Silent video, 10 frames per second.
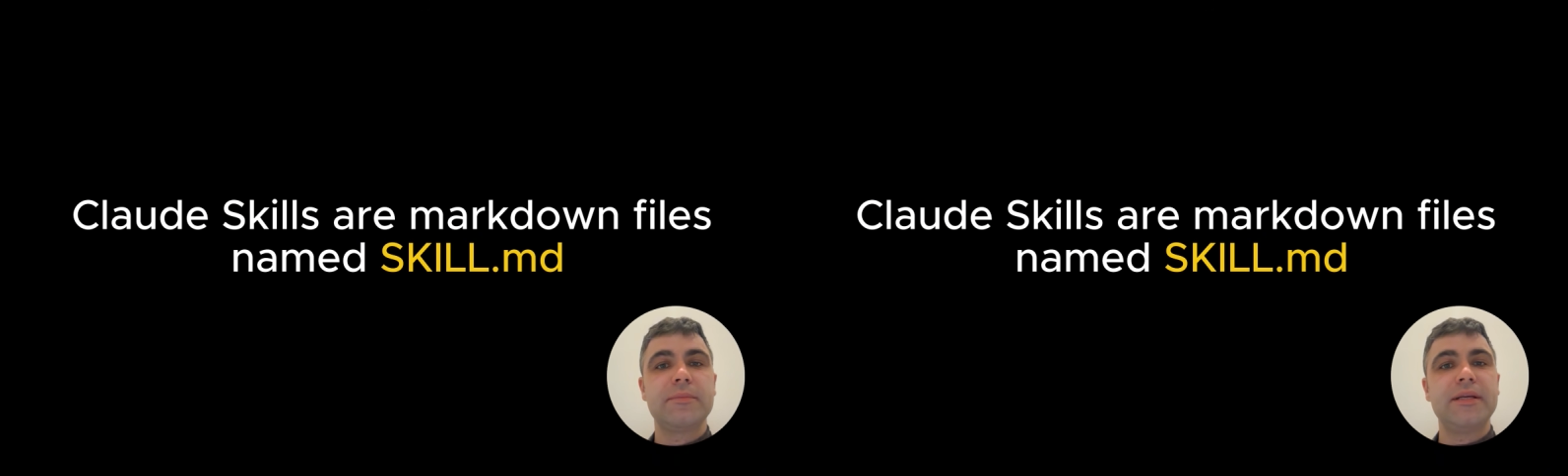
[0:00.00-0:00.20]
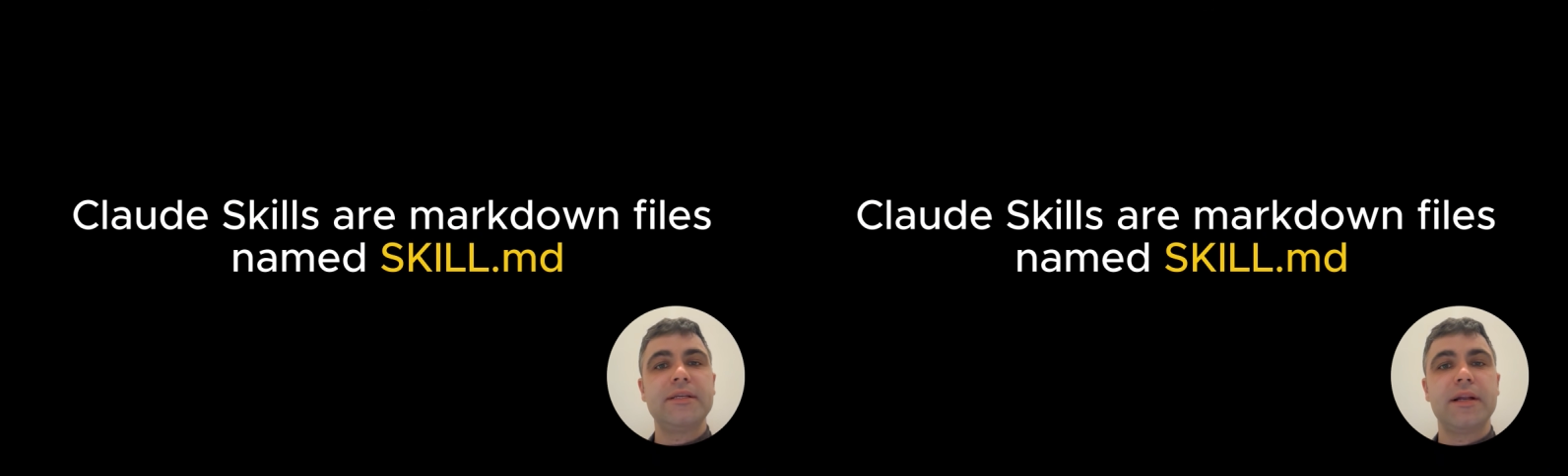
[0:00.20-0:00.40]

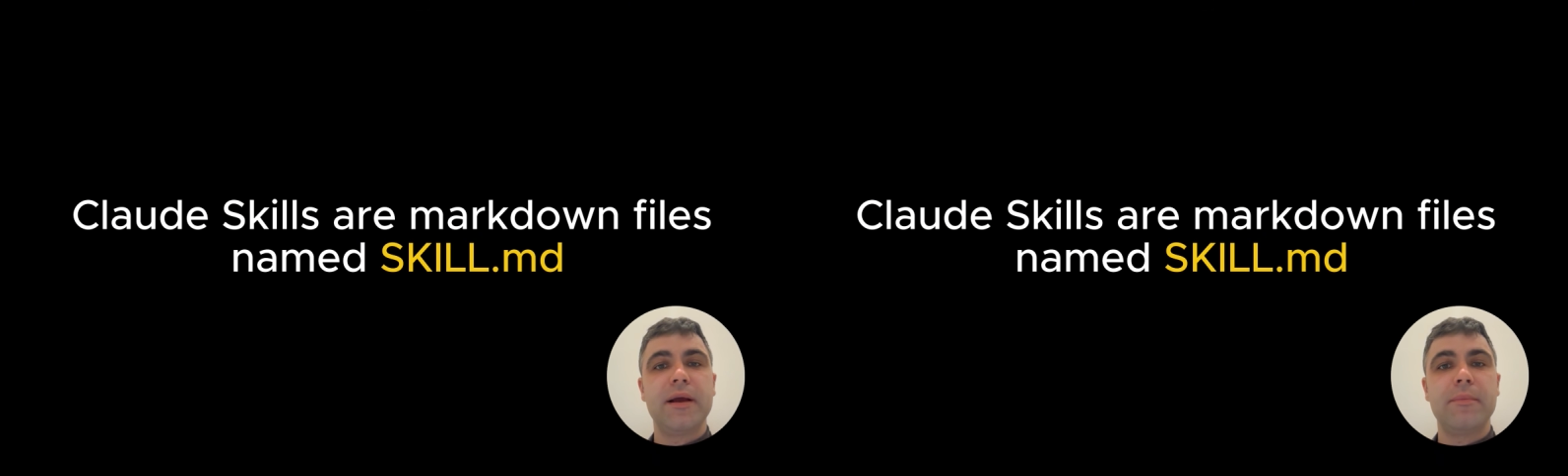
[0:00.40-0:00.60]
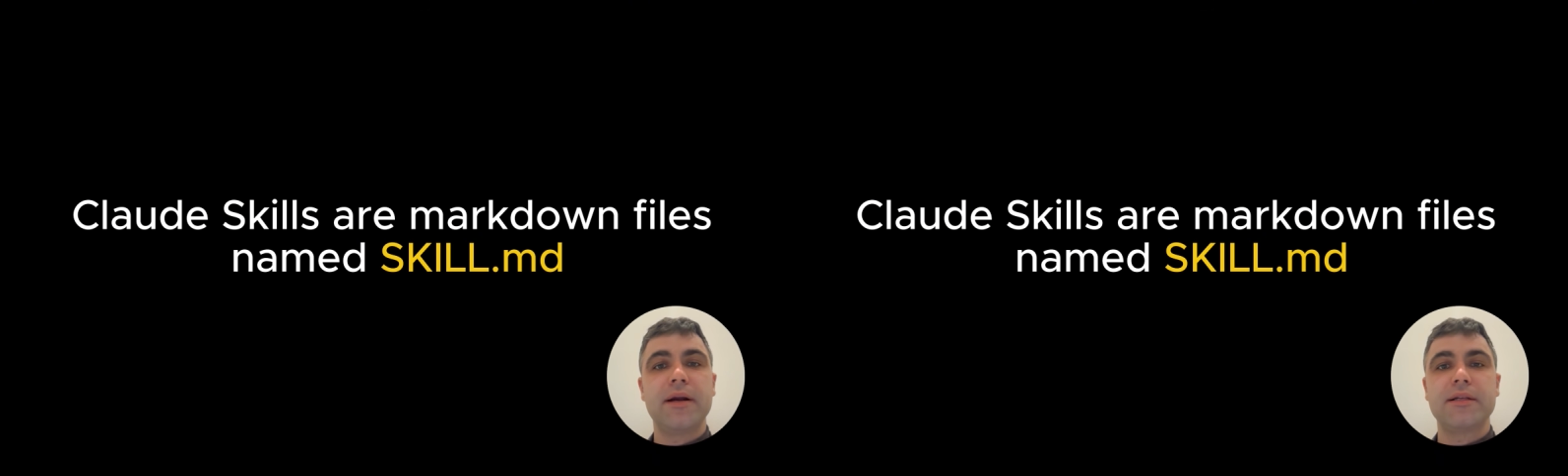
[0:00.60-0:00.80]
basically
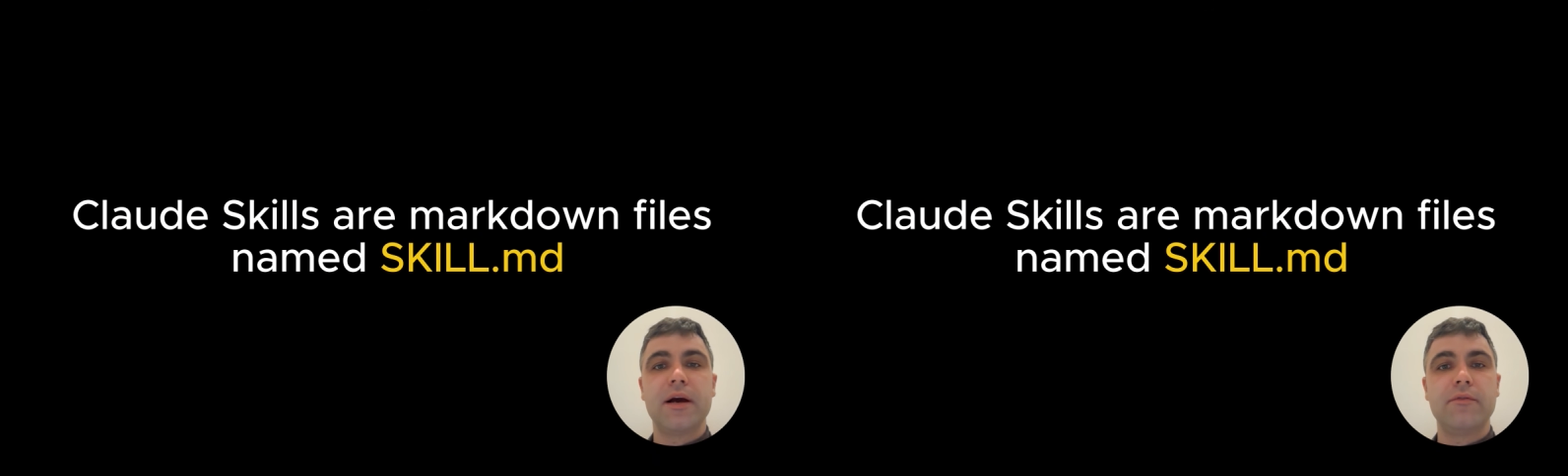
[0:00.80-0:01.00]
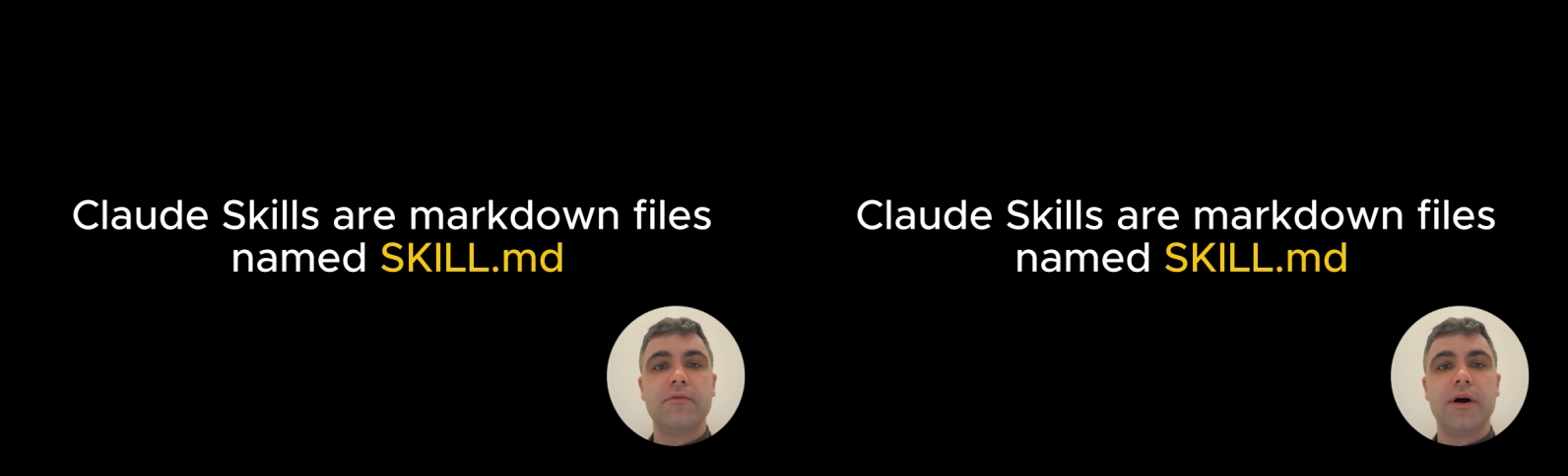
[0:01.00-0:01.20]
a
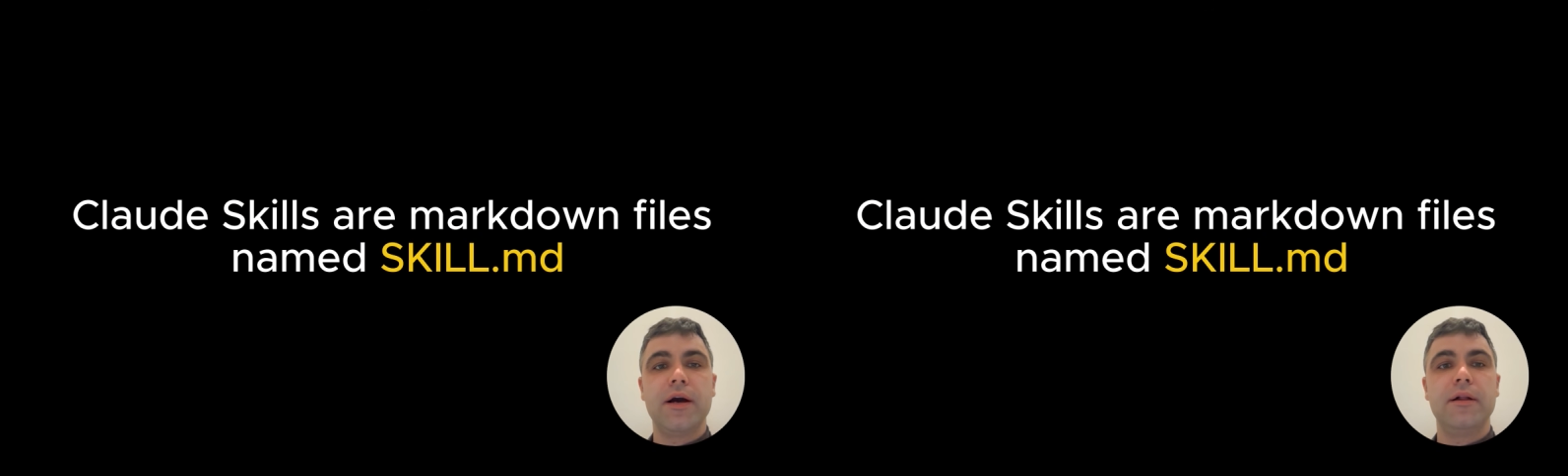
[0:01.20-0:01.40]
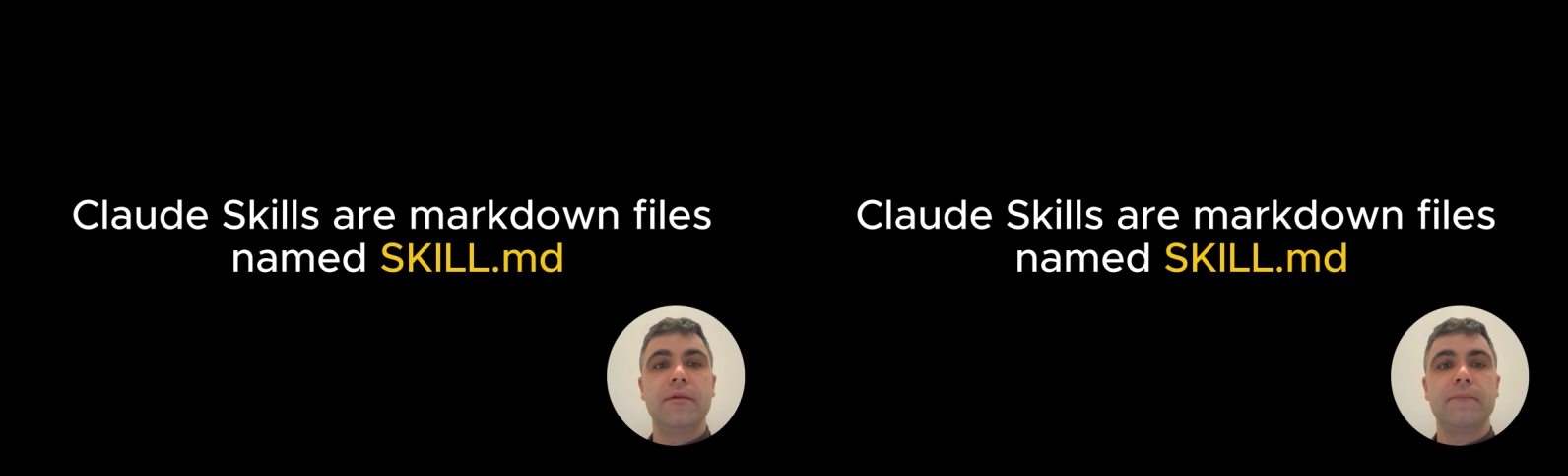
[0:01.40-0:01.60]
markdown
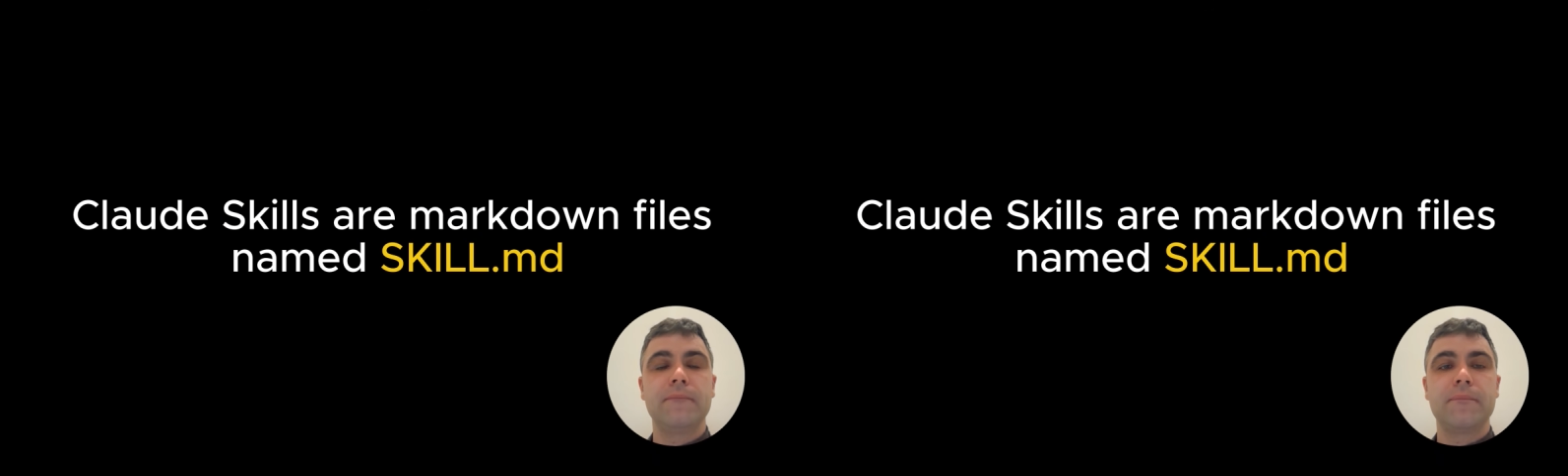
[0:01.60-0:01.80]
file.